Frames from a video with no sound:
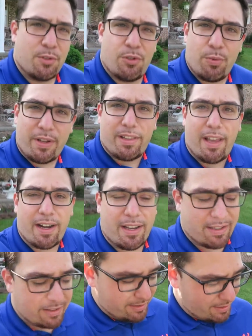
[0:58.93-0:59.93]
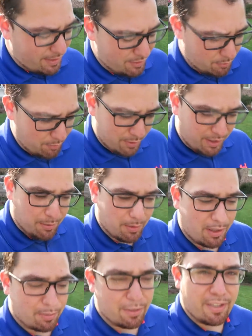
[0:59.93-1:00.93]
sweet lady. She has a really,
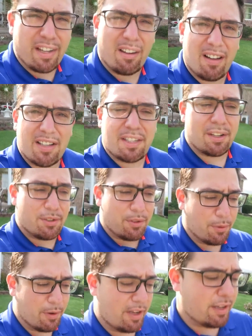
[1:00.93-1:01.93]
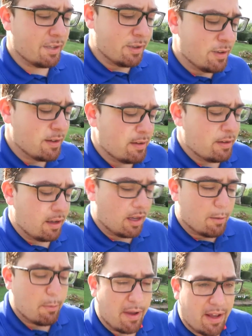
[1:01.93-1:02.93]
really, really interesting story
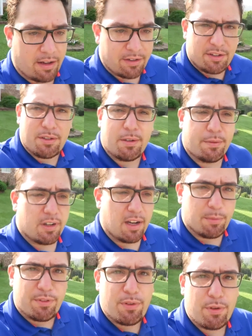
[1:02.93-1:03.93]
um, about how she's overcome a